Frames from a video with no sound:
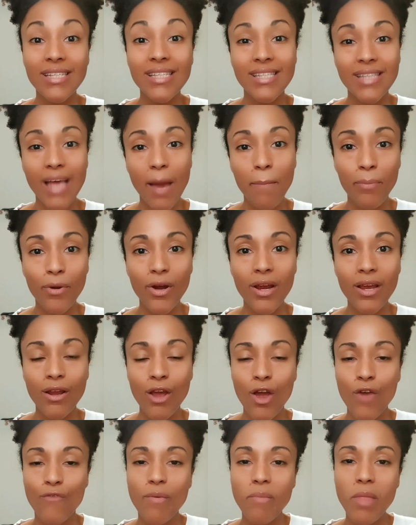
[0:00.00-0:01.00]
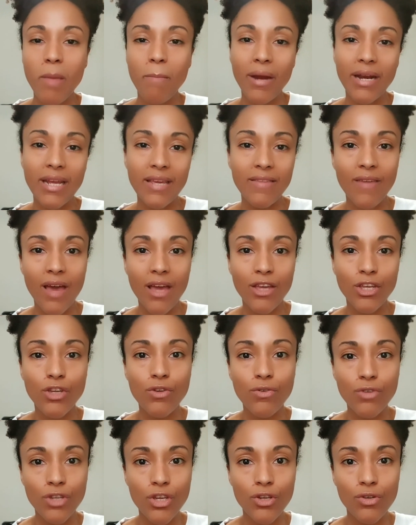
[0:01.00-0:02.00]
separate from the money that
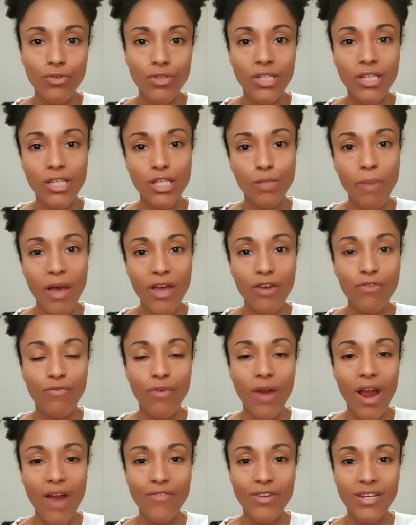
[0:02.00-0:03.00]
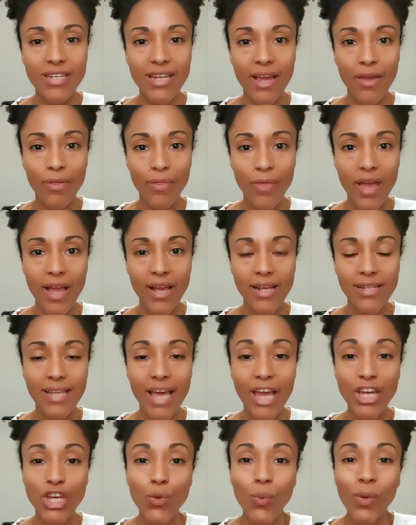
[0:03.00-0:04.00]
you use to spend for everyday things.
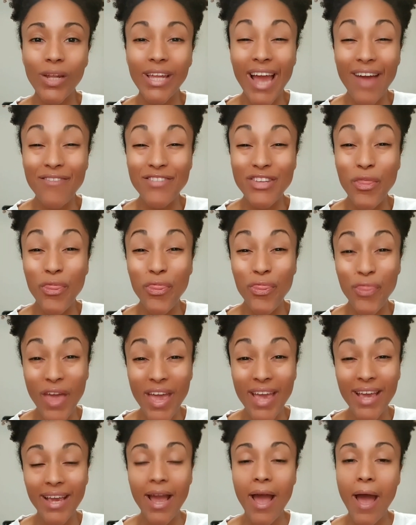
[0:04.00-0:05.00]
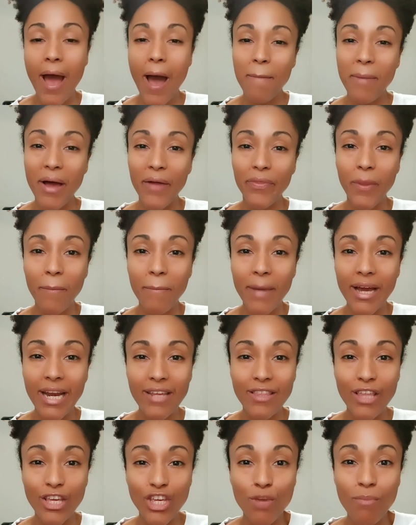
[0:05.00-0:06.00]
And you really have to think about the
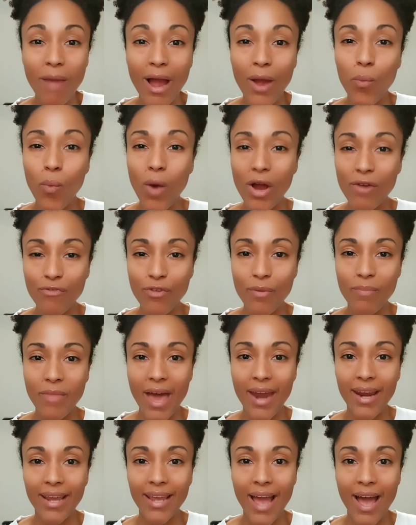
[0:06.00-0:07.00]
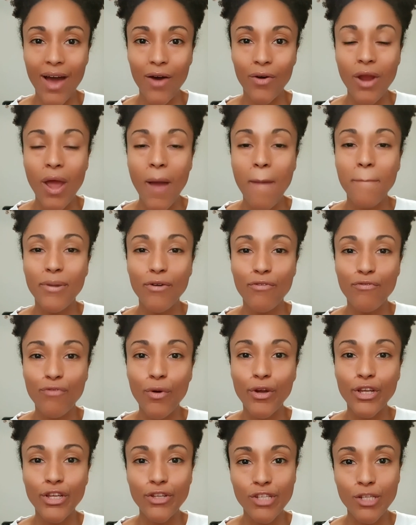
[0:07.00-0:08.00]
money that you might want from that account
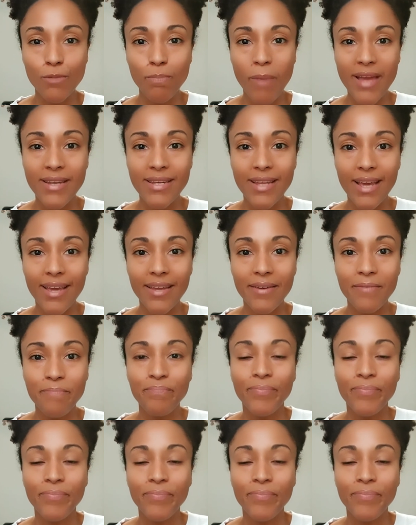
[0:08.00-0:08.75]
before you spend it.